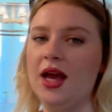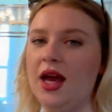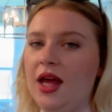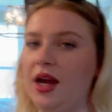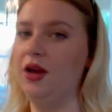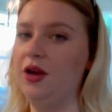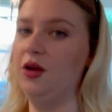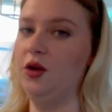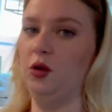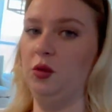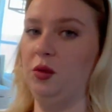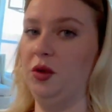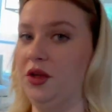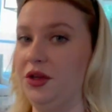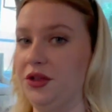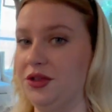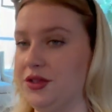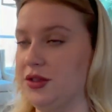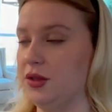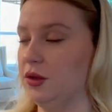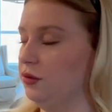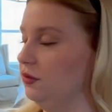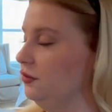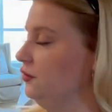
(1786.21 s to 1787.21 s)
And a new build
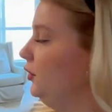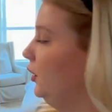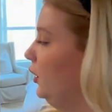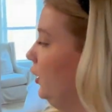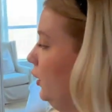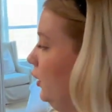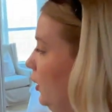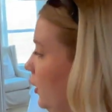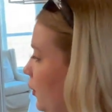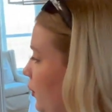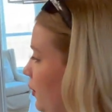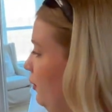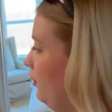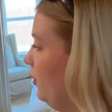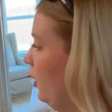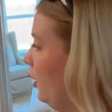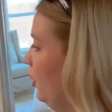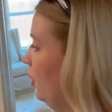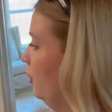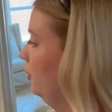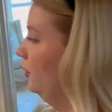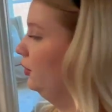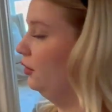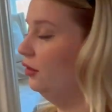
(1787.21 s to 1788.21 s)
so far, we've got
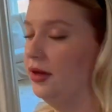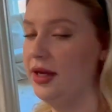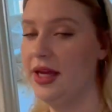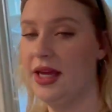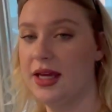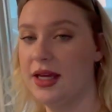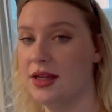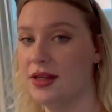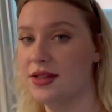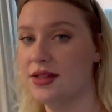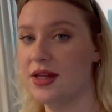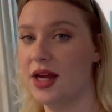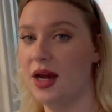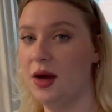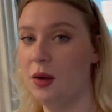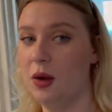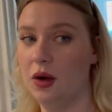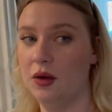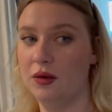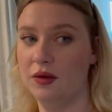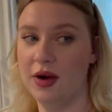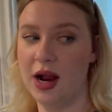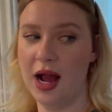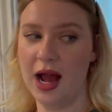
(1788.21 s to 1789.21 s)
our little hand
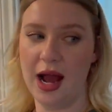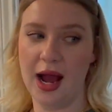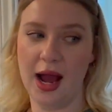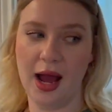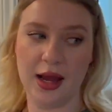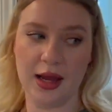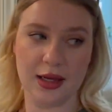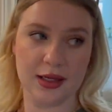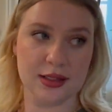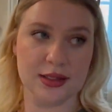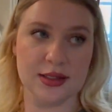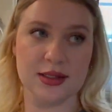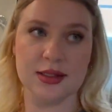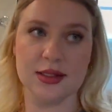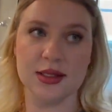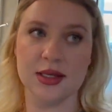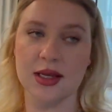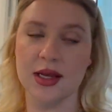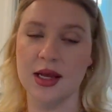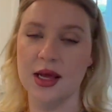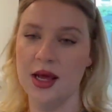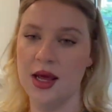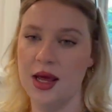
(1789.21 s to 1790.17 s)
towel racks.